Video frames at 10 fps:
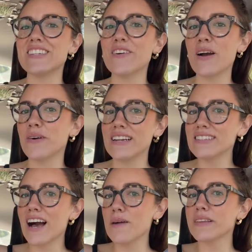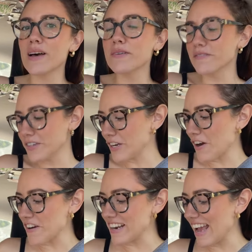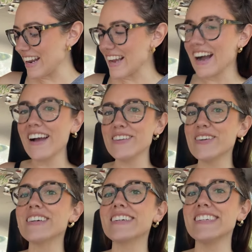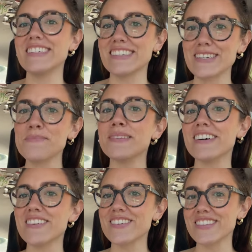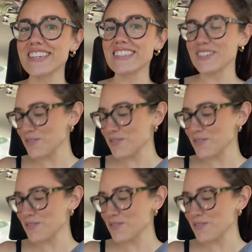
so I went into Hobby Lobby for yarn and I got yarn and a couple other things as